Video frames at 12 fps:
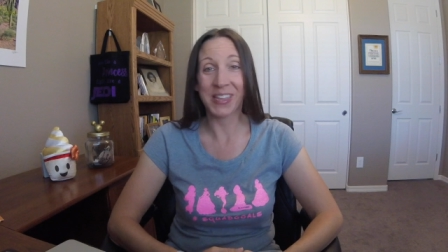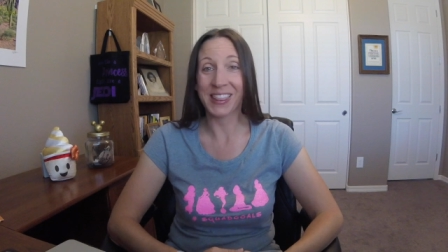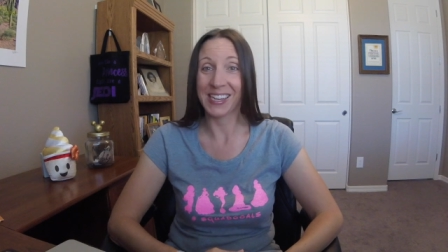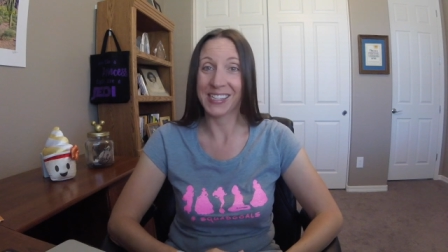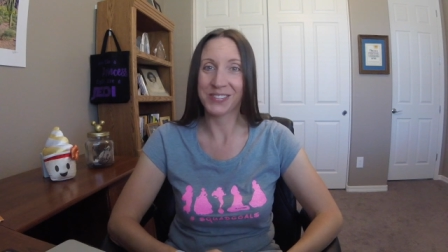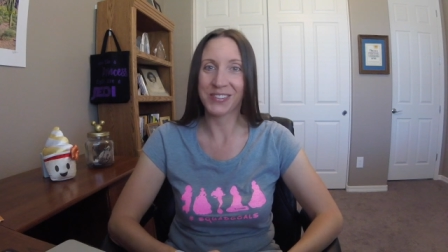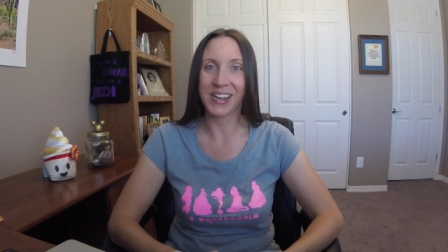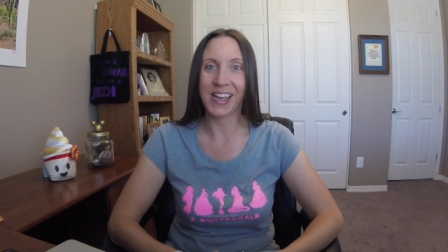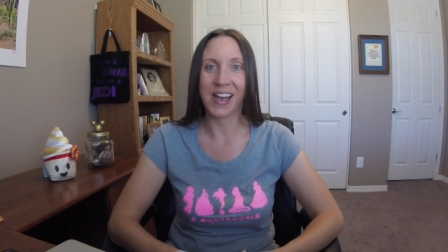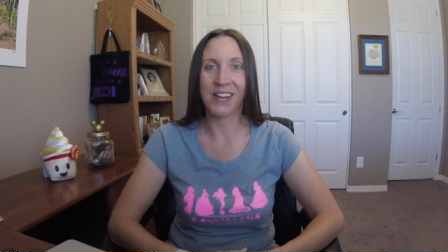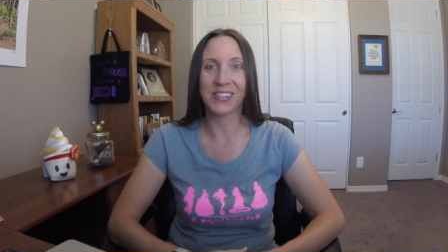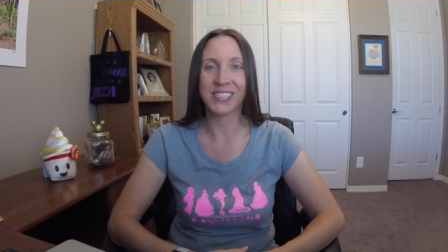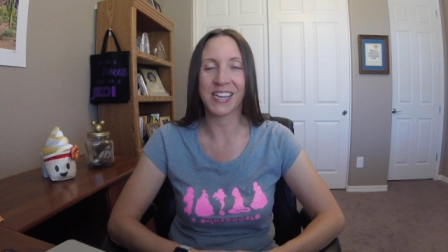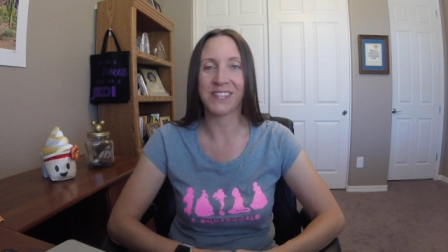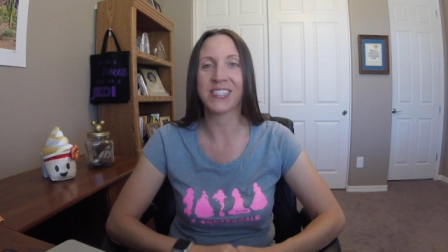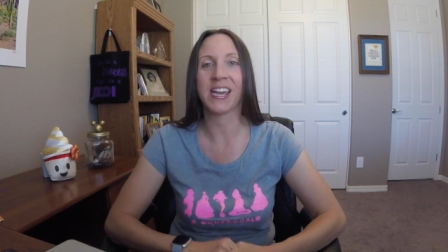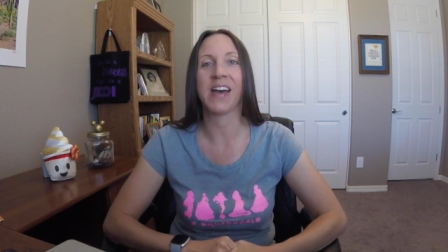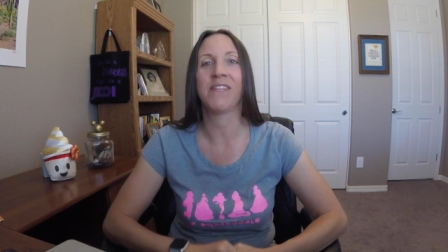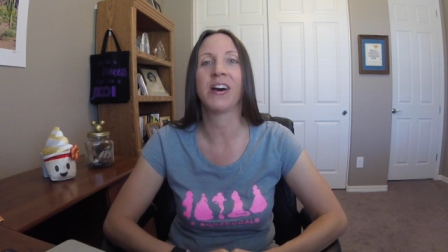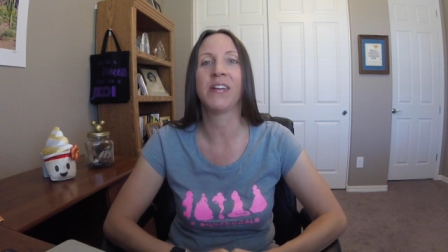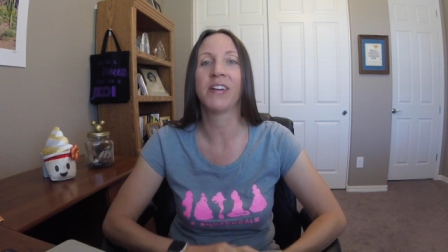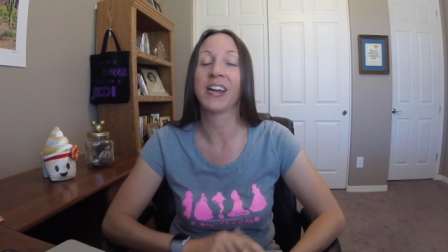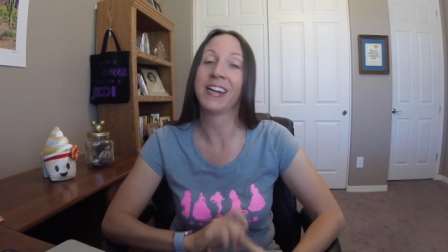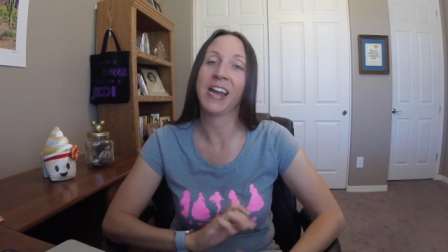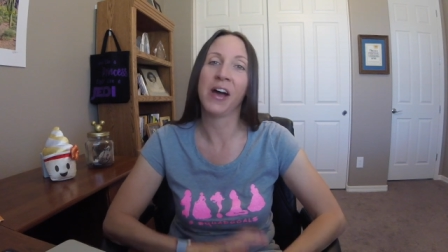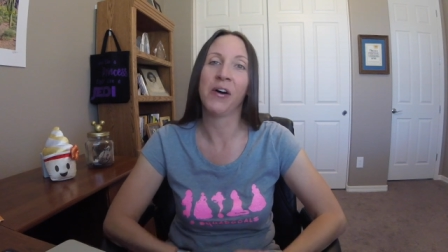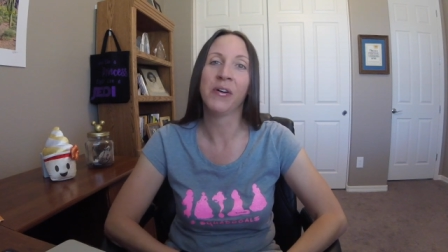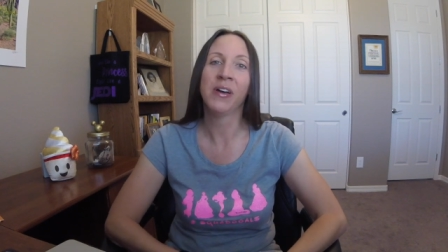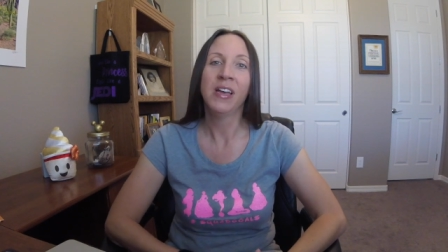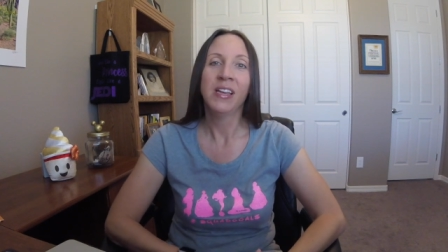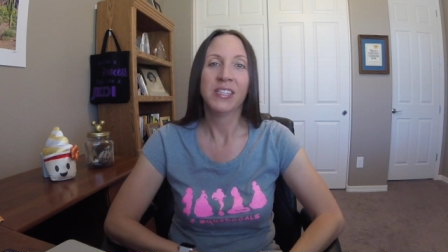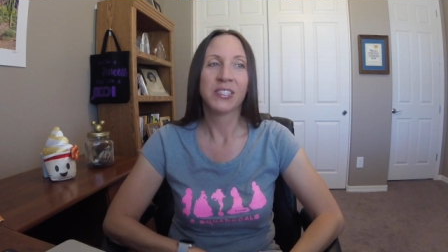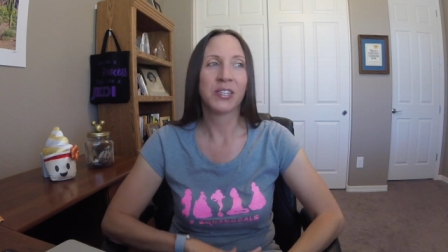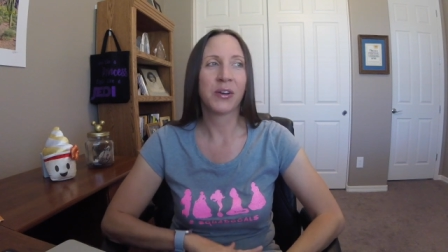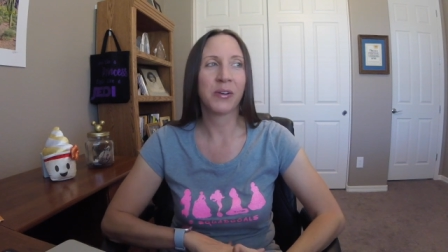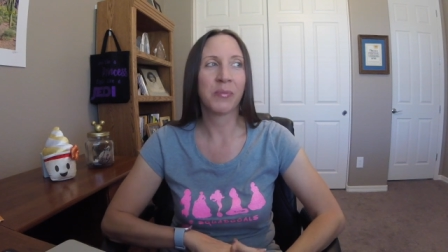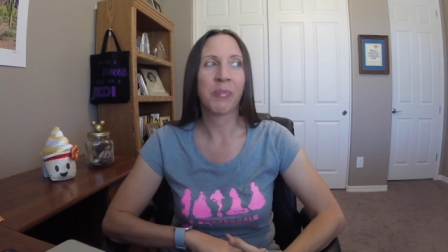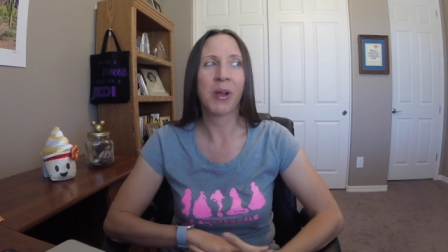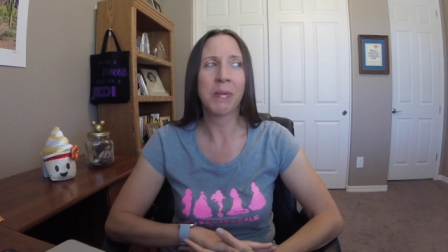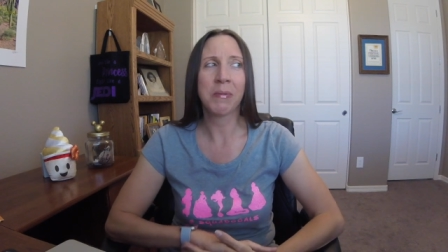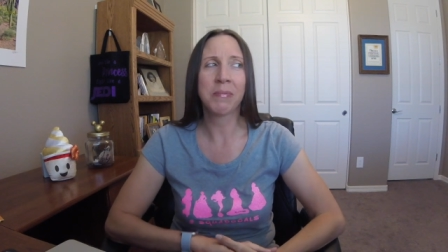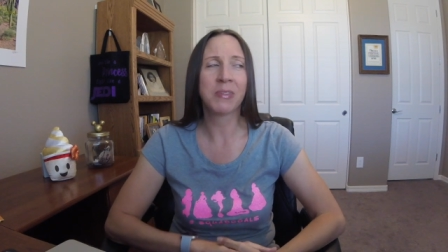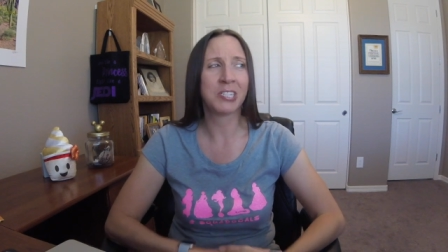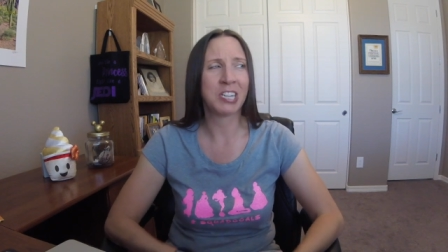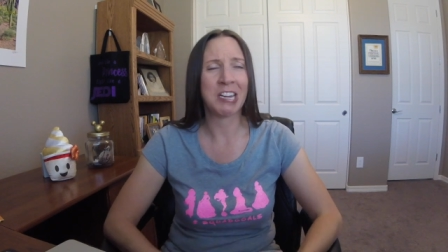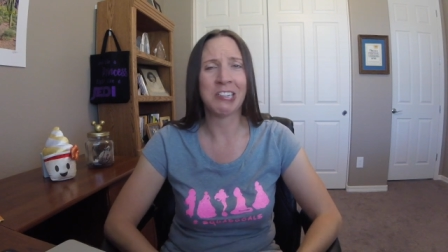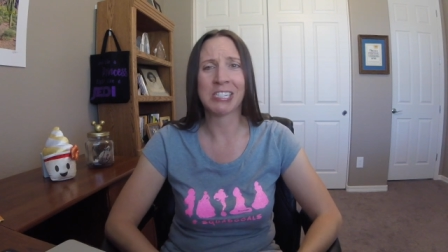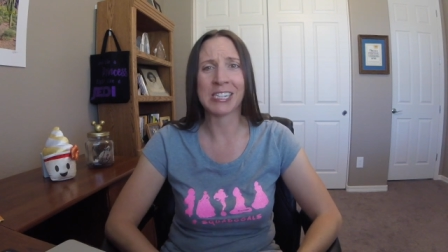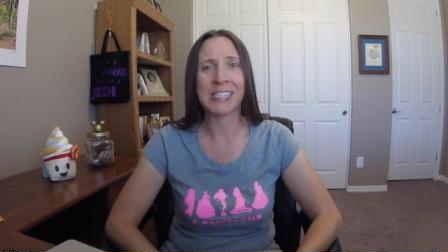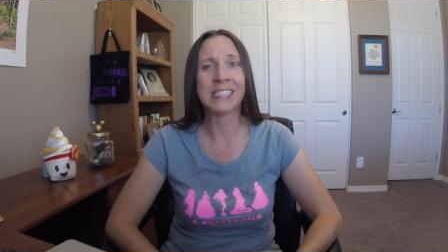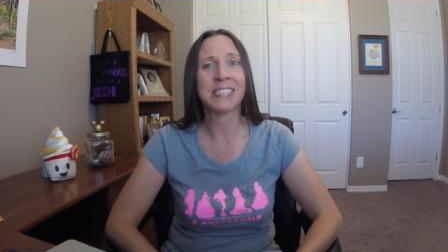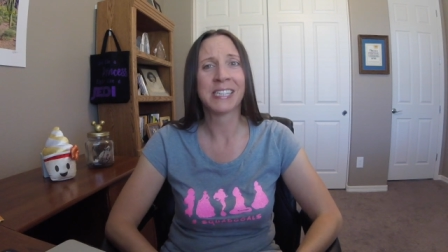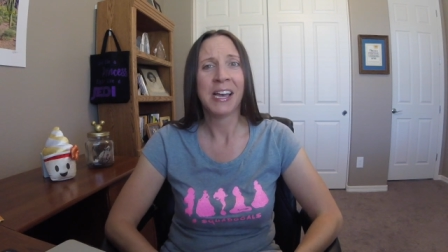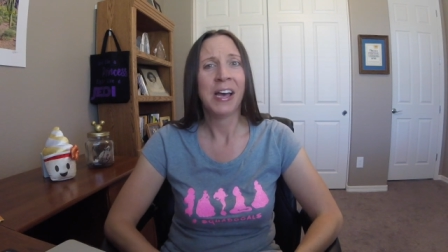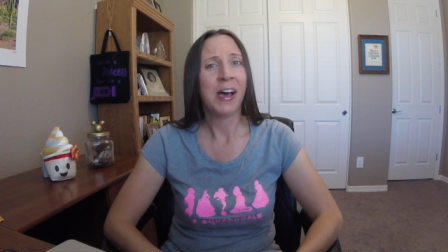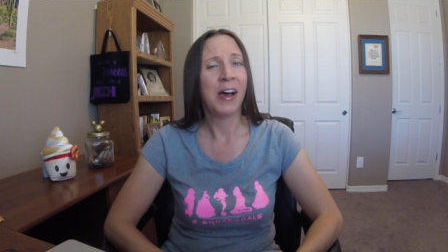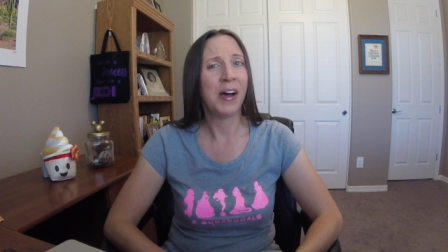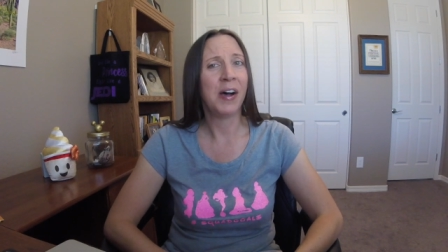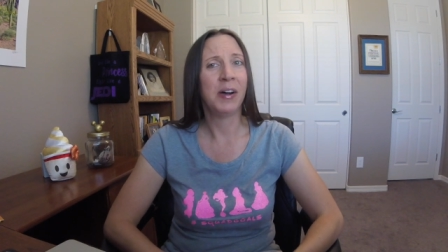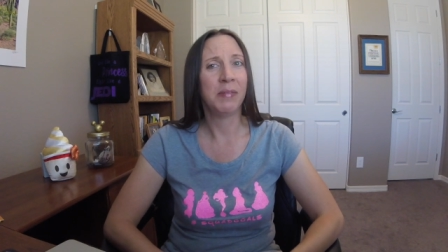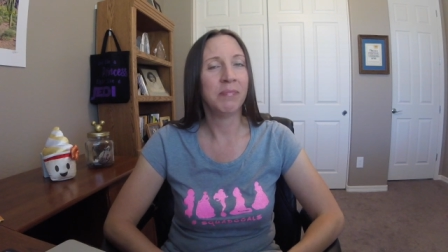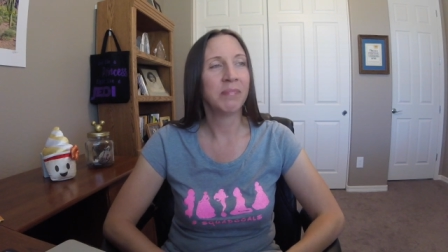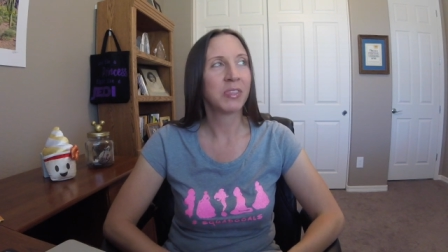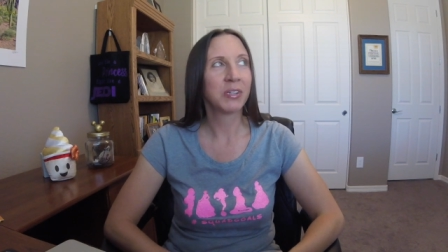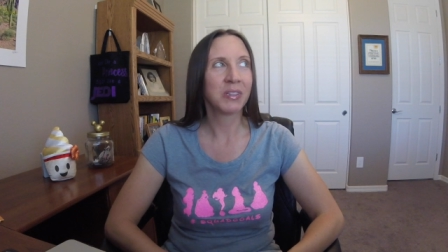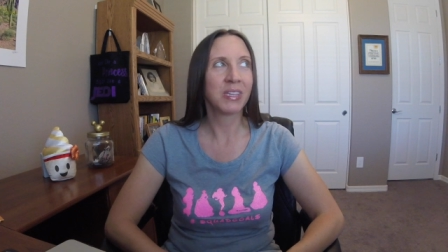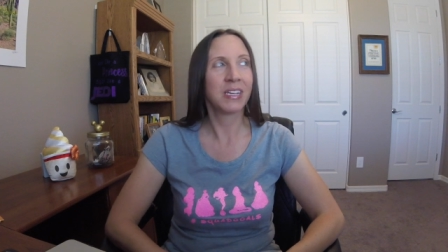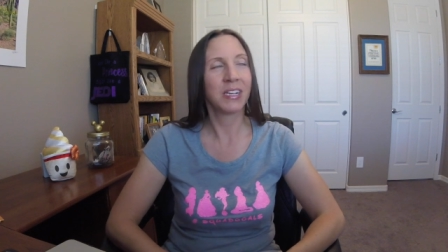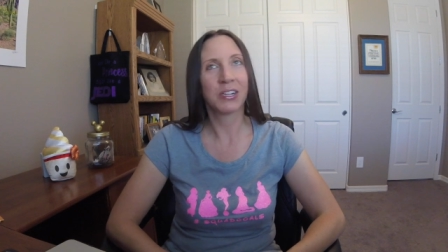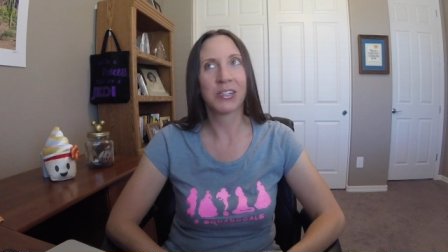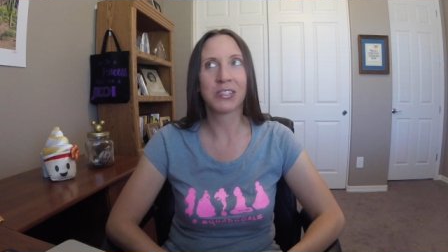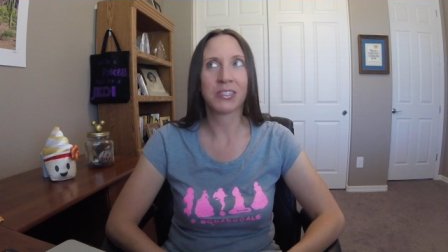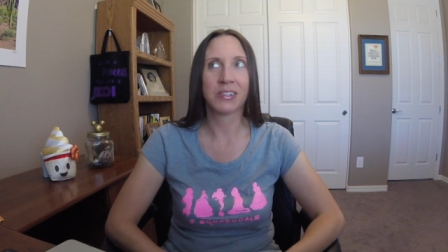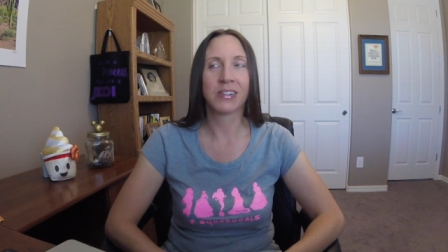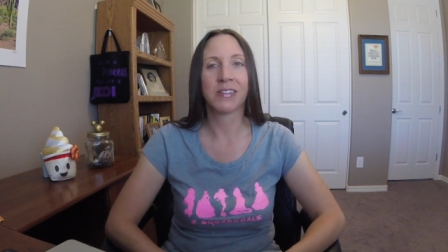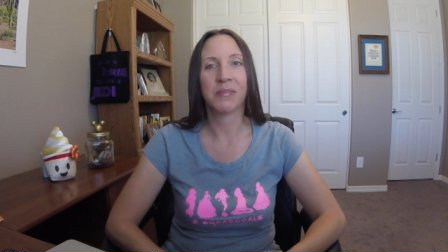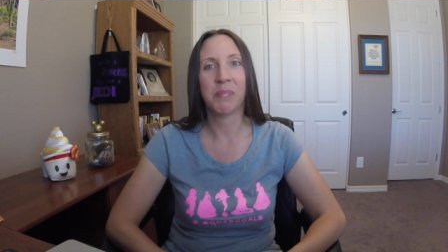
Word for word: but that's what I always have to have on right now. So it probably changes um, through the years or